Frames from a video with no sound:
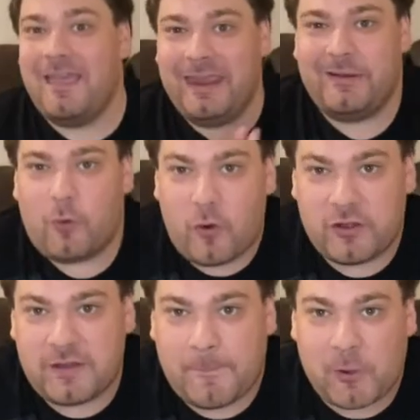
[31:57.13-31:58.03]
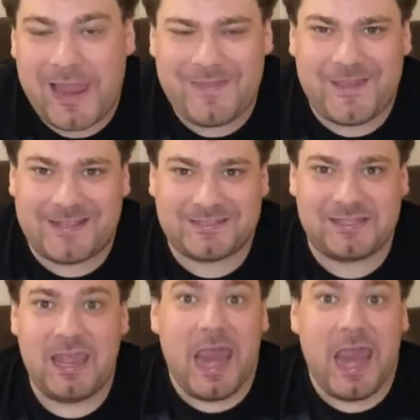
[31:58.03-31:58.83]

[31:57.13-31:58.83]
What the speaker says: in order to play this.